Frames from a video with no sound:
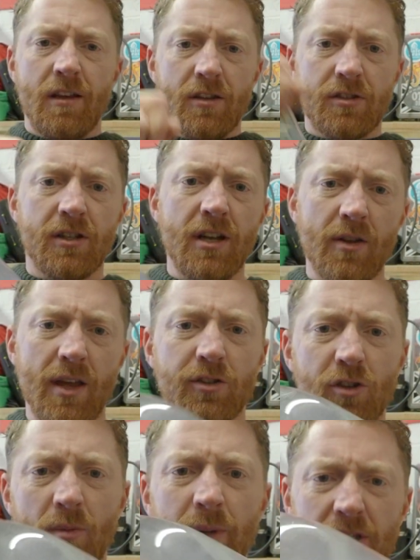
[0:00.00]
So now that's
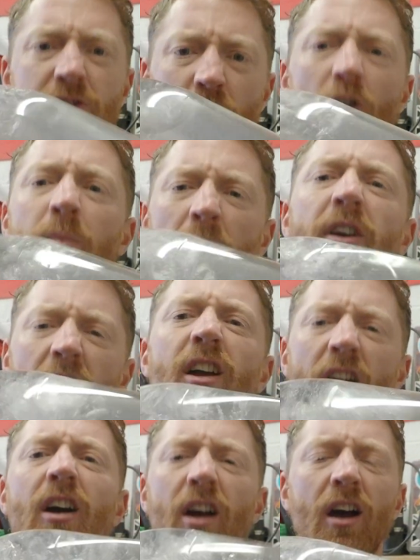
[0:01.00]
all mixed up,
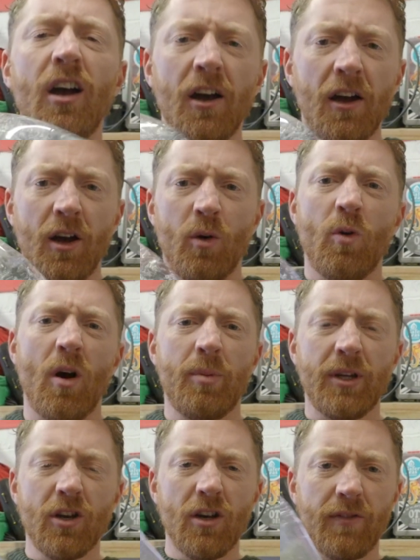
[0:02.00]
what I'd
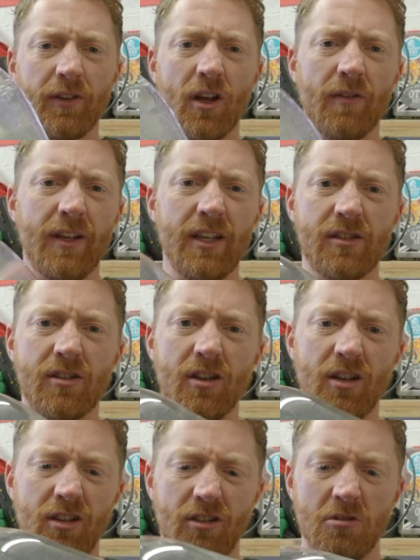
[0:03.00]
be careful of is that